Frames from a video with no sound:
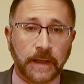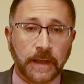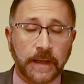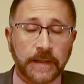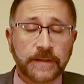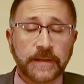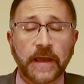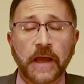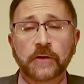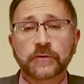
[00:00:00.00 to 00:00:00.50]

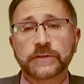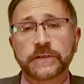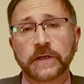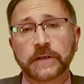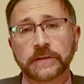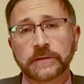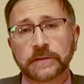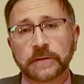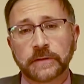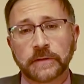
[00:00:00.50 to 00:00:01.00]
At the
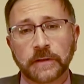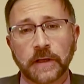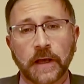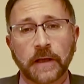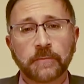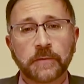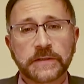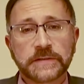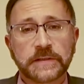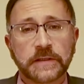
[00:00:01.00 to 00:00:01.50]
outset, I
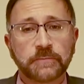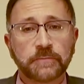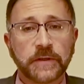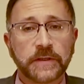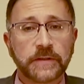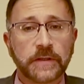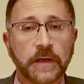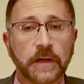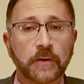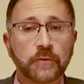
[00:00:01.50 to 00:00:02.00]
must
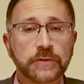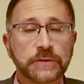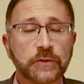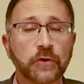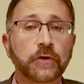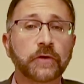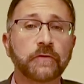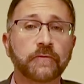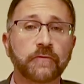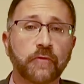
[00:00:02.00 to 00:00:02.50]
admit that I was
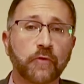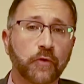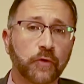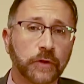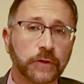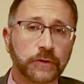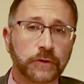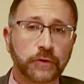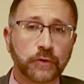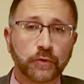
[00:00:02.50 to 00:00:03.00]
looking
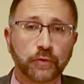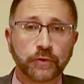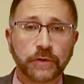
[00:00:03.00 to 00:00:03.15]
forward to